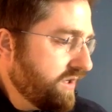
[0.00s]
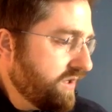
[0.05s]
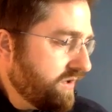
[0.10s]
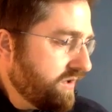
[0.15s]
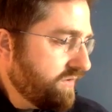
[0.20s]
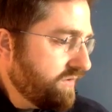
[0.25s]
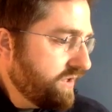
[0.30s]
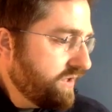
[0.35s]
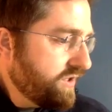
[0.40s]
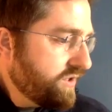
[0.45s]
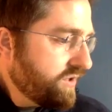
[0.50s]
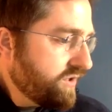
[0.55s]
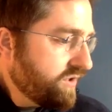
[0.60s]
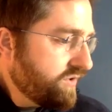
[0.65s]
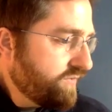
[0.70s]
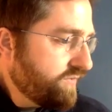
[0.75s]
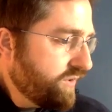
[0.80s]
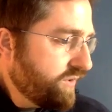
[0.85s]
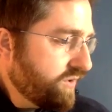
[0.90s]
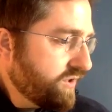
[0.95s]
Her
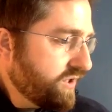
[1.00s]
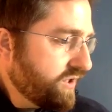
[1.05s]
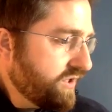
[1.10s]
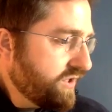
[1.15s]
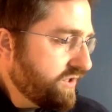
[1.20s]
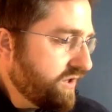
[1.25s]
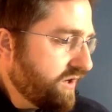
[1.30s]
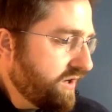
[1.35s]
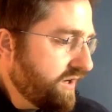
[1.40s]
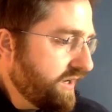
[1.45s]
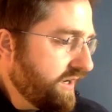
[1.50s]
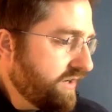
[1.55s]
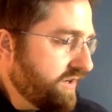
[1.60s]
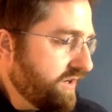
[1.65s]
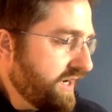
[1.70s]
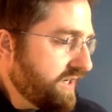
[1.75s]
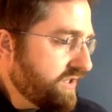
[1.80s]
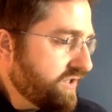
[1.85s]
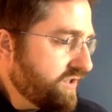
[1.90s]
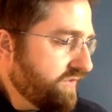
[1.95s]
research focuses on
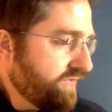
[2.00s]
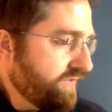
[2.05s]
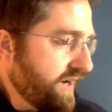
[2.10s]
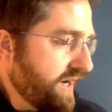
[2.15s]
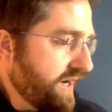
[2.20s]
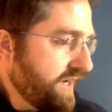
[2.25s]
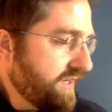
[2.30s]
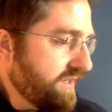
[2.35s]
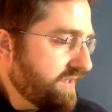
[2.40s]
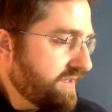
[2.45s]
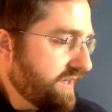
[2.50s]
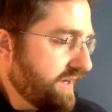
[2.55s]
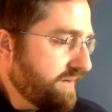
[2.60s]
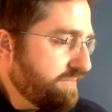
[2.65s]
international finance